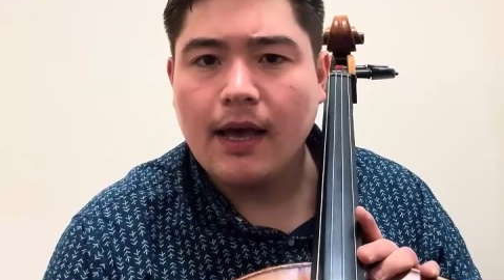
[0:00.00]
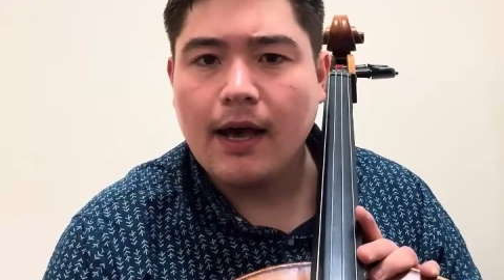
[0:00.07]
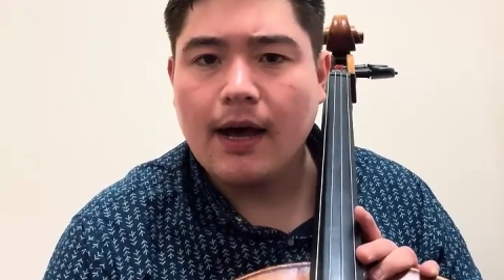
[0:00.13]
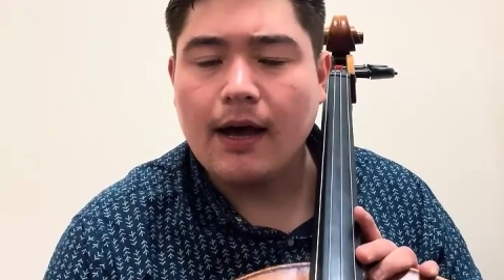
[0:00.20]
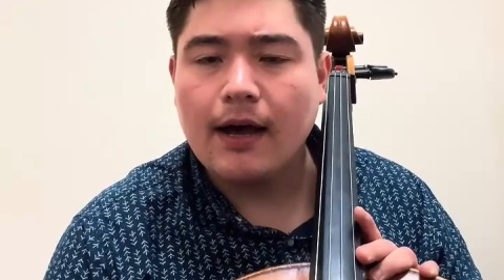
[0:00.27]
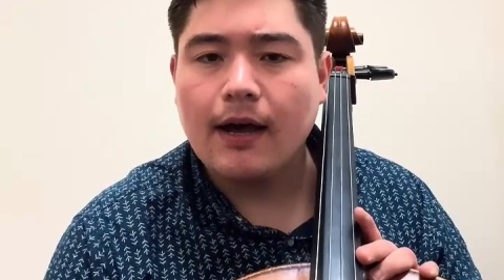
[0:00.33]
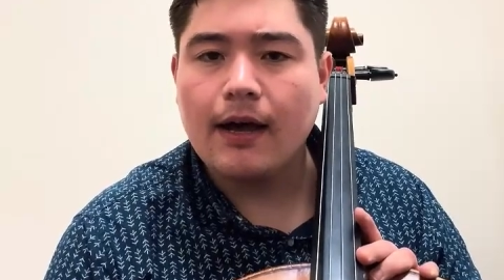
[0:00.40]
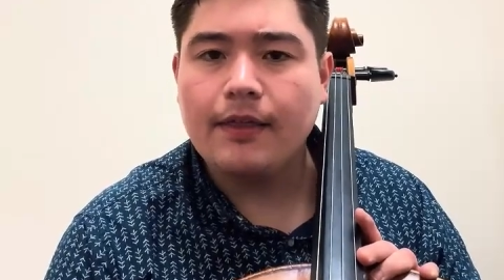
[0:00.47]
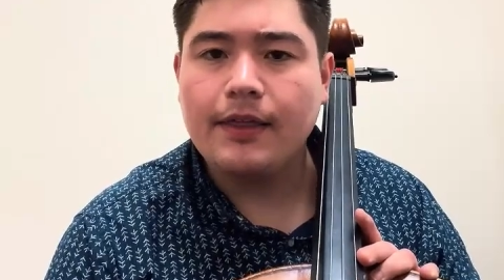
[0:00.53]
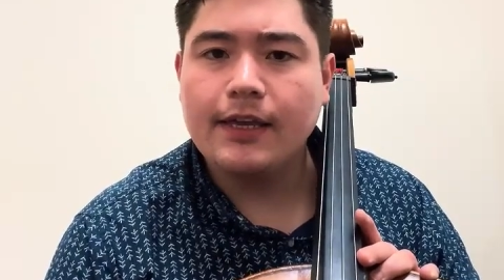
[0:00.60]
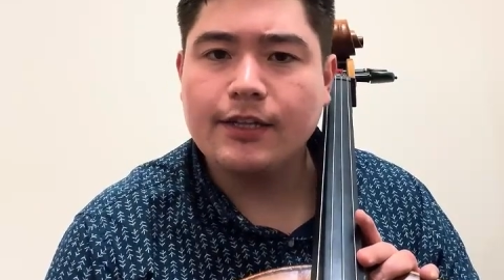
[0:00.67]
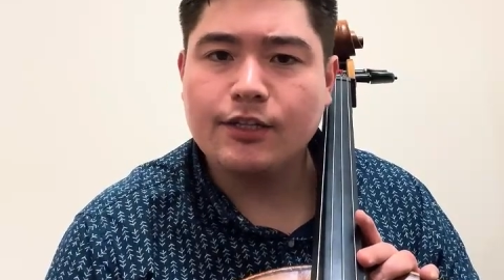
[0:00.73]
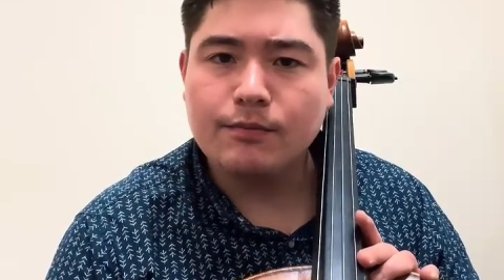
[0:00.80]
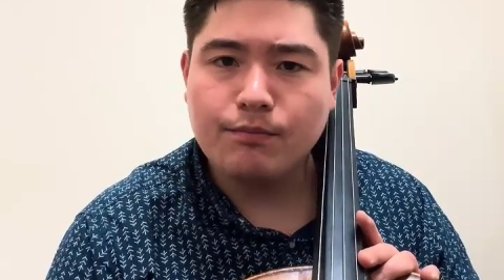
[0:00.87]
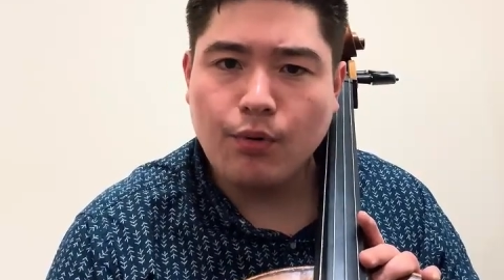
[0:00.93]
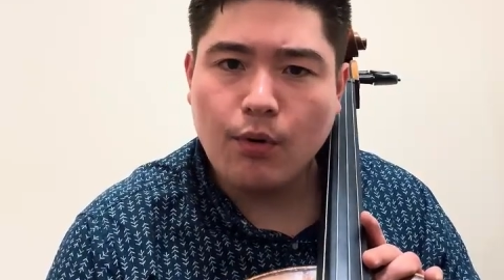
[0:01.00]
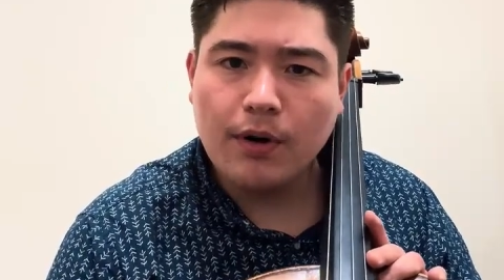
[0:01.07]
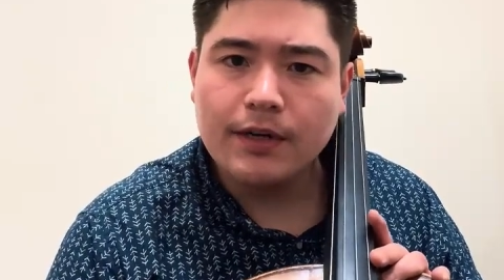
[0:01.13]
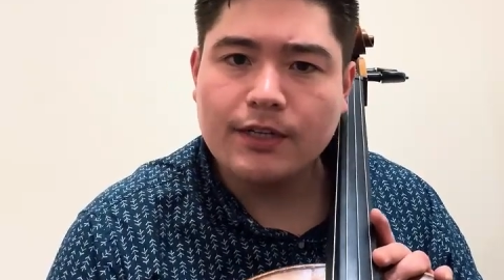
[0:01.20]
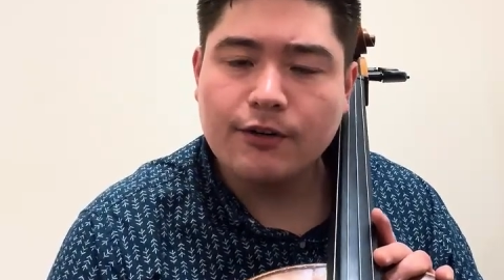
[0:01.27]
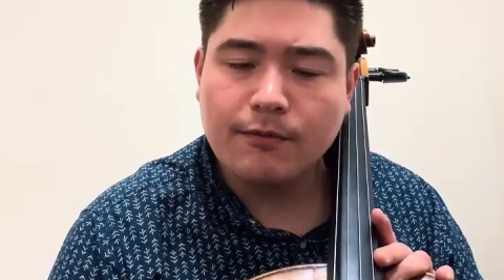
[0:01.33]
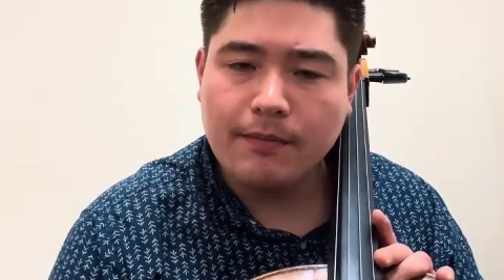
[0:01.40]
uh, I think it's
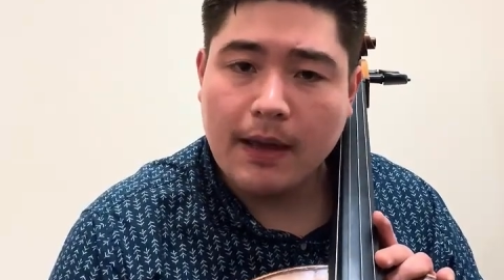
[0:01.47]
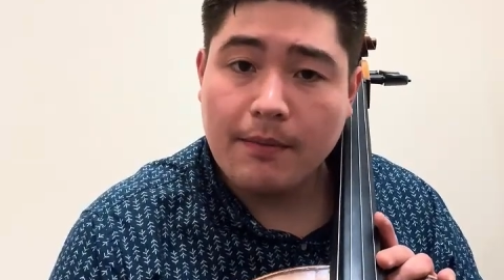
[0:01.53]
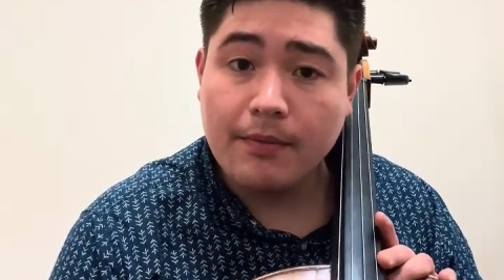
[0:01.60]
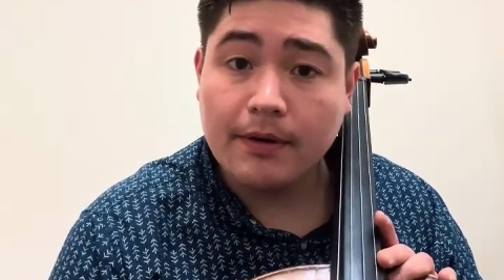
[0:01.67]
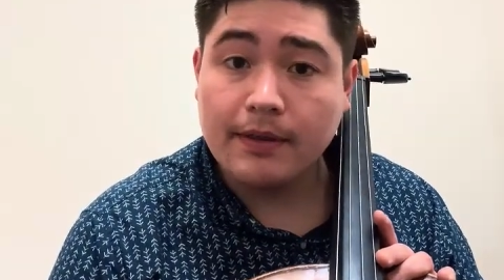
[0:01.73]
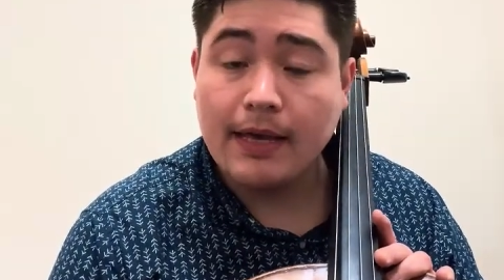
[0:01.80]
important to remember